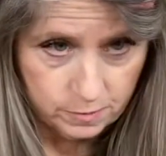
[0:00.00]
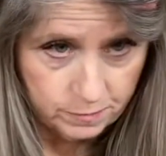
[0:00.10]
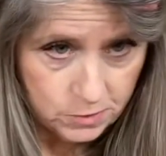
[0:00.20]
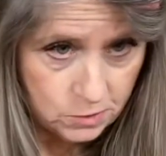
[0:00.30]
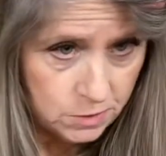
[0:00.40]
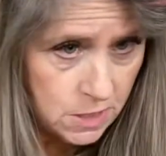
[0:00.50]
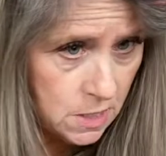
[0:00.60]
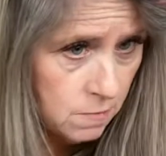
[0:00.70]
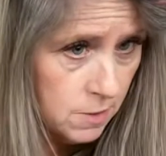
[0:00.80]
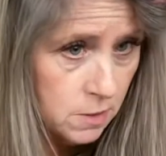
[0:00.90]
So see,
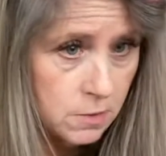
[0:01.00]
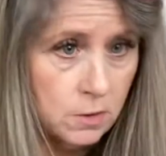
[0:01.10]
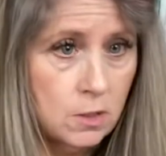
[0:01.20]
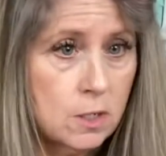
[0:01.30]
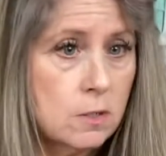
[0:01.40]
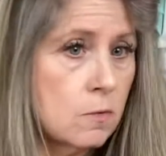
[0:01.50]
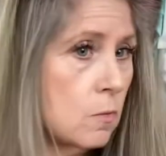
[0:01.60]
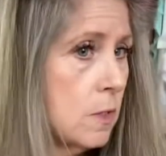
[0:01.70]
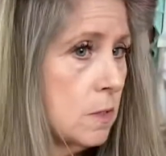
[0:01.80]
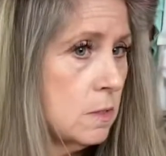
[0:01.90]
even on the longer
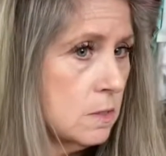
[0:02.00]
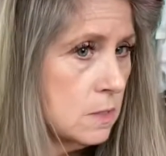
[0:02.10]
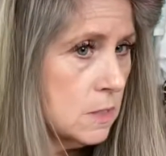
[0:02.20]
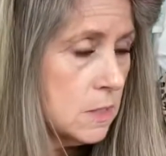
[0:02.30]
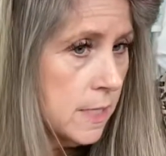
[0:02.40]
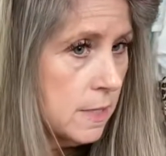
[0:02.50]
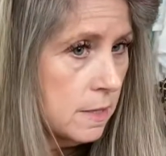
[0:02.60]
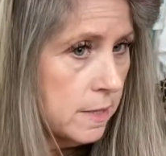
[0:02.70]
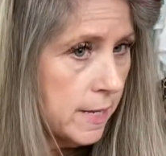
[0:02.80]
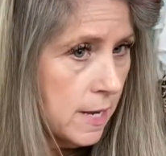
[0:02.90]
ones, it's like
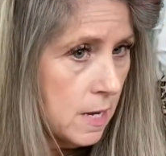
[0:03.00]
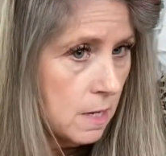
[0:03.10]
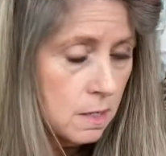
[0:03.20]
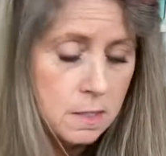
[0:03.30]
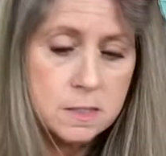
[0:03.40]
the hair is